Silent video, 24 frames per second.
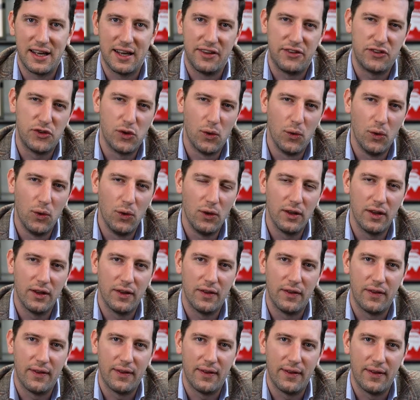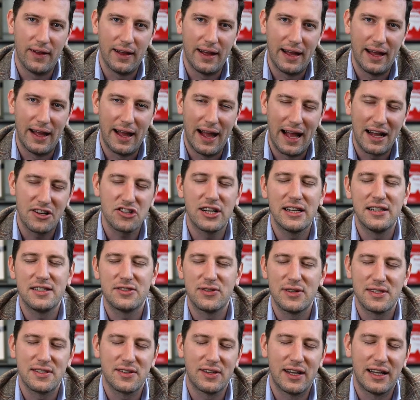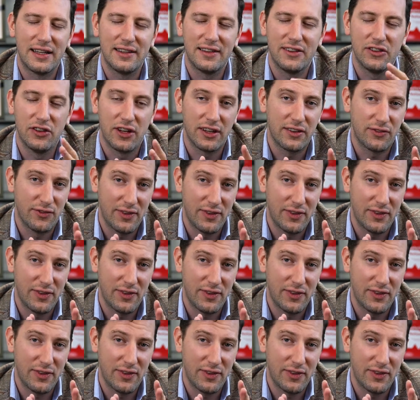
a tool actually in Switzerland not